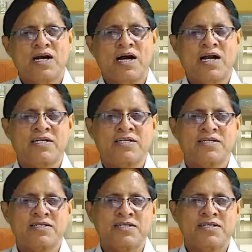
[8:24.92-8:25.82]
and
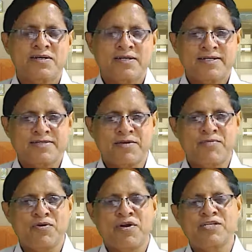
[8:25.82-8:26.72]
his
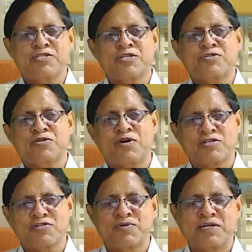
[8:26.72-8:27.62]
remuneration should
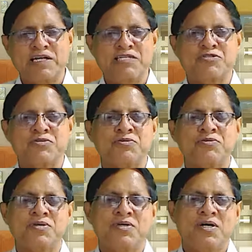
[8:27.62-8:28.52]
also be linked to
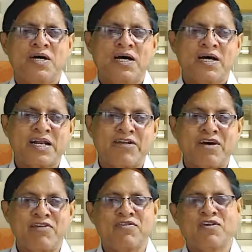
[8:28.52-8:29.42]

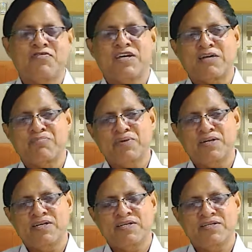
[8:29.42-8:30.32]
revival of the
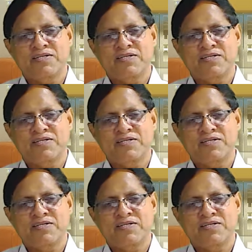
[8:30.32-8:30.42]
company.